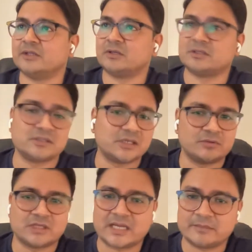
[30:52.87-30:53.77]
Your
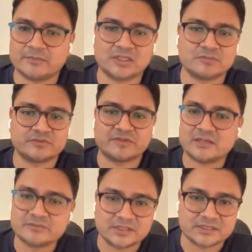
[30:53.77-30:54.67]
turnaround time in terms of
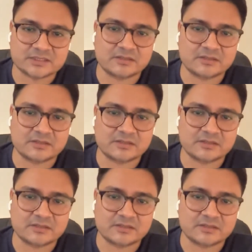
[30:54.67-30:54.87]
delivery is